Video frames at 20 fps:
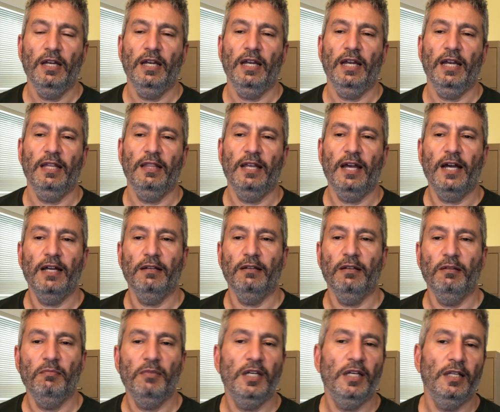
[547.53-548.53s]
and that
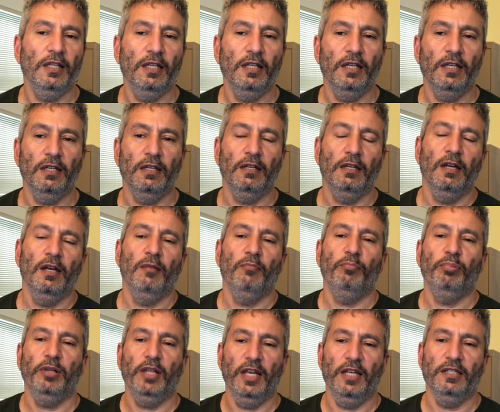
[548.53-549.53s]
immediately
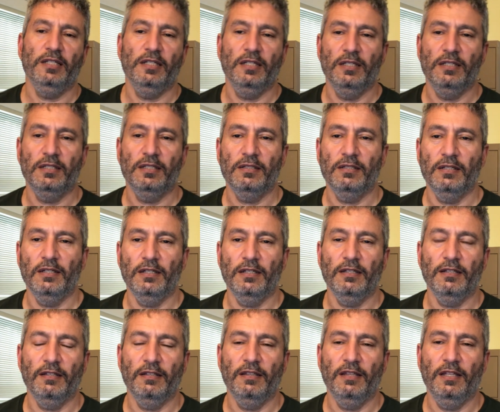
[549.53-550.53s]
places
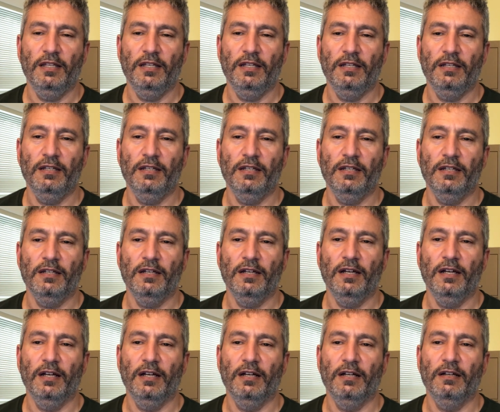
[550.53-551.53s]
the
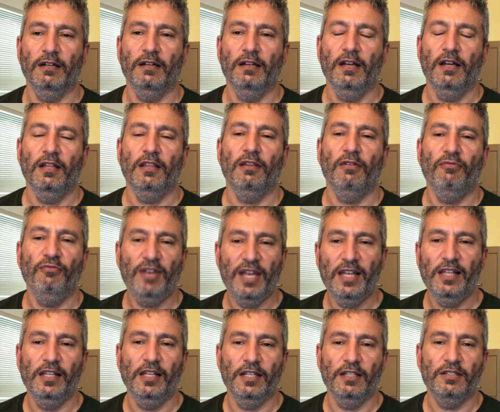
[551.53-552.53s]

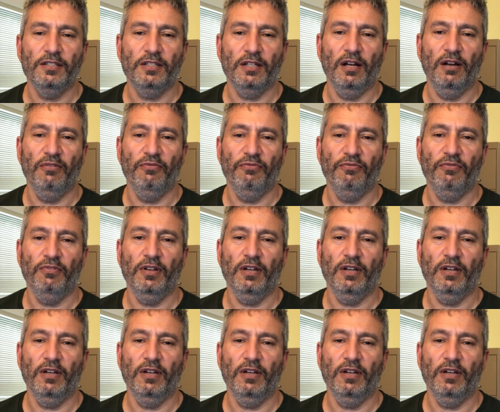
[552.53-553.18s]
valence of